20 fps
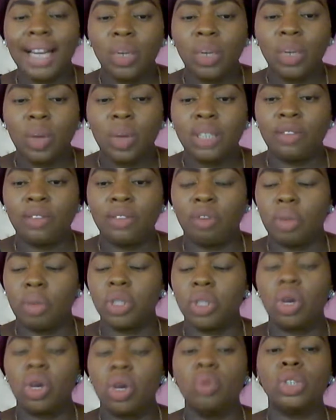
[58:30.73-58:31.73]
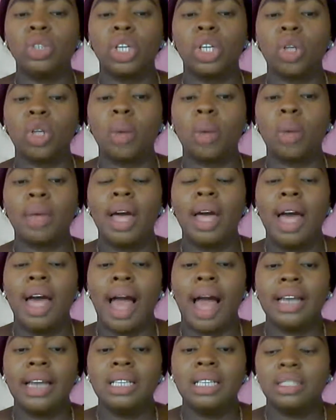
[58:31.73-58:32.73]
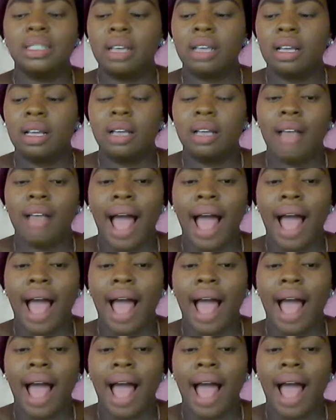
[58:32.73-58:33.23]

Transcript: adequate information, we set up at least